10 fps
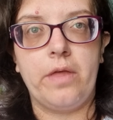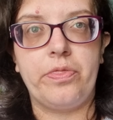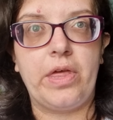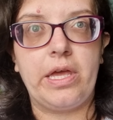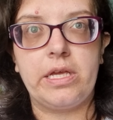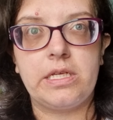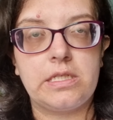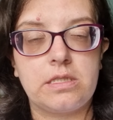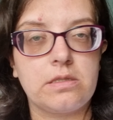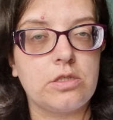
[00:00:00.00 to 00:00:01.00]
There
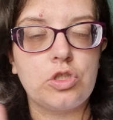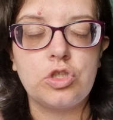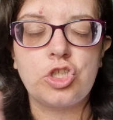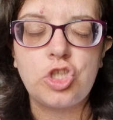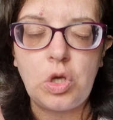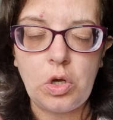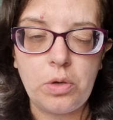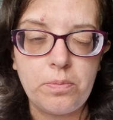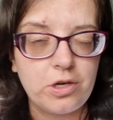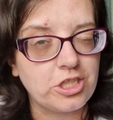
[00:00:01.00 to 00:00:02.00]
is so
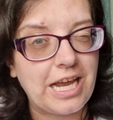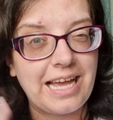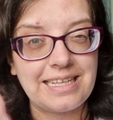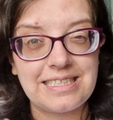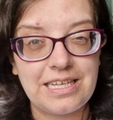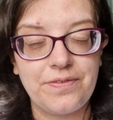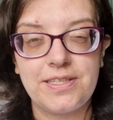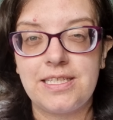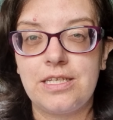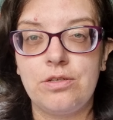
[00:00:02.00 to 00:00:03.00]
much
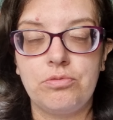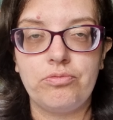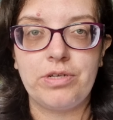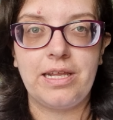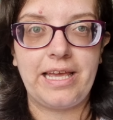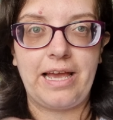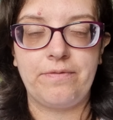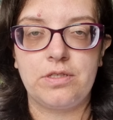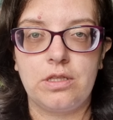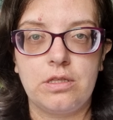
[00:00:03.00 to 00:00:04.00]
activity. You really have
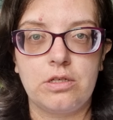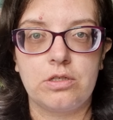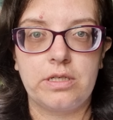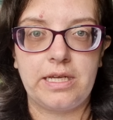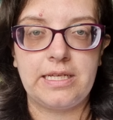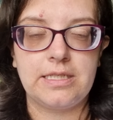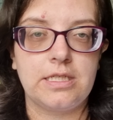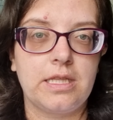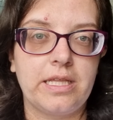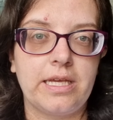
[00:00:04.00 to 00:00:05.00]
to look
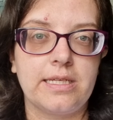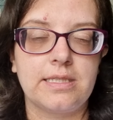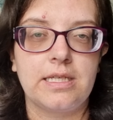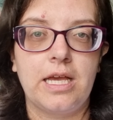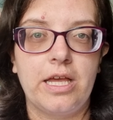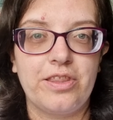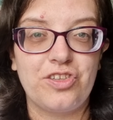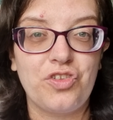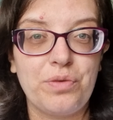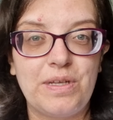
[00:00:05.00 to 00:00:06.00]
into this. There's
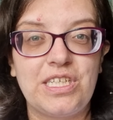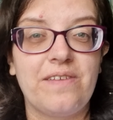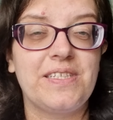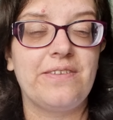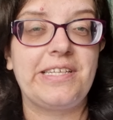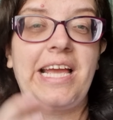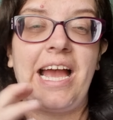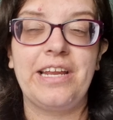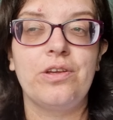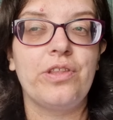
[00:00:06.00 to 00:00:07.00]
so much activity.
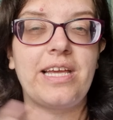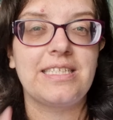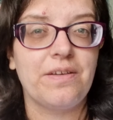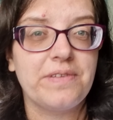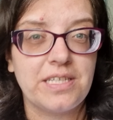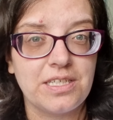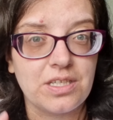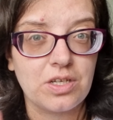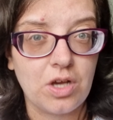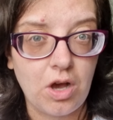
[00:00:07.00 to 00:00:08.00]
I know the activities
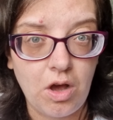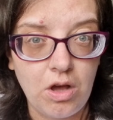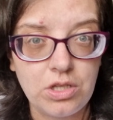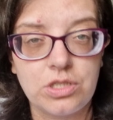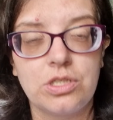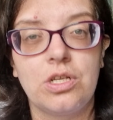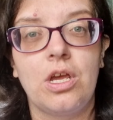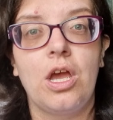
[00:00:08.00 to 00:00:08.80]
cost,